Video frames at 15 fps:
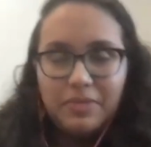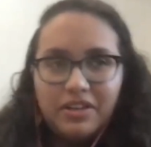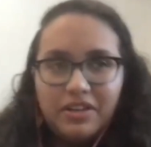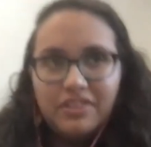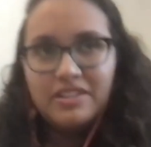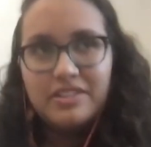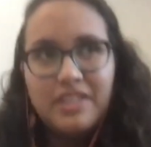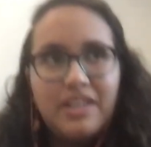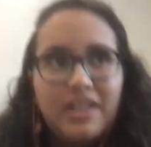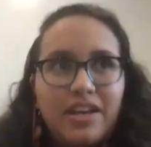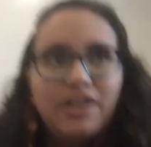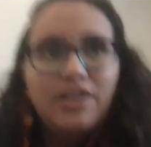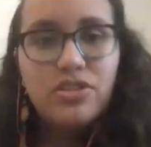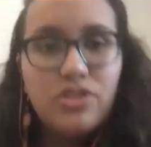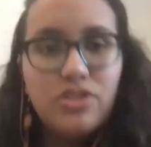on this.
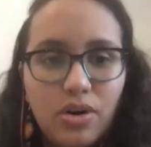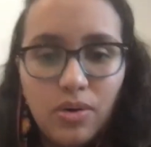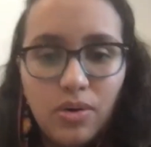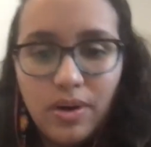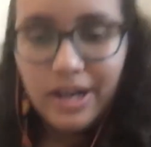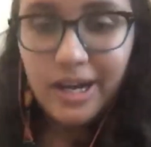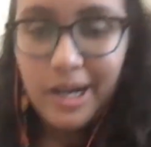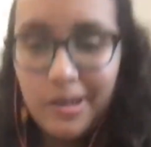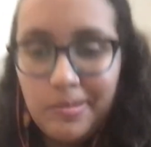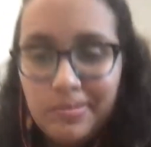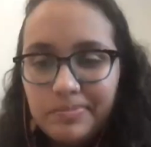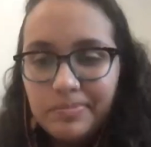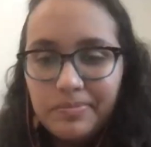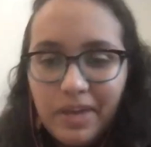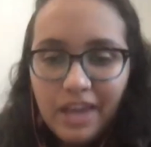So
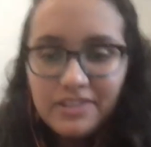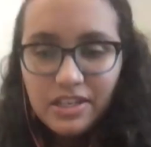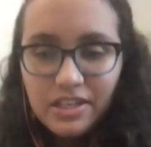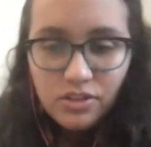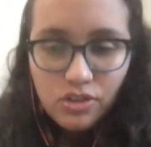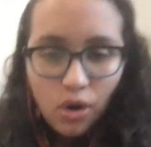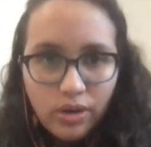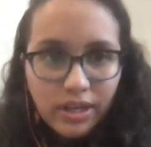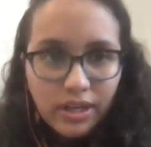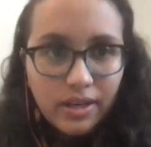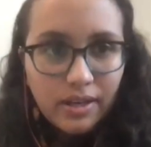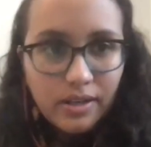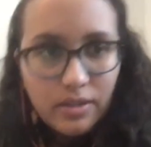as I noted,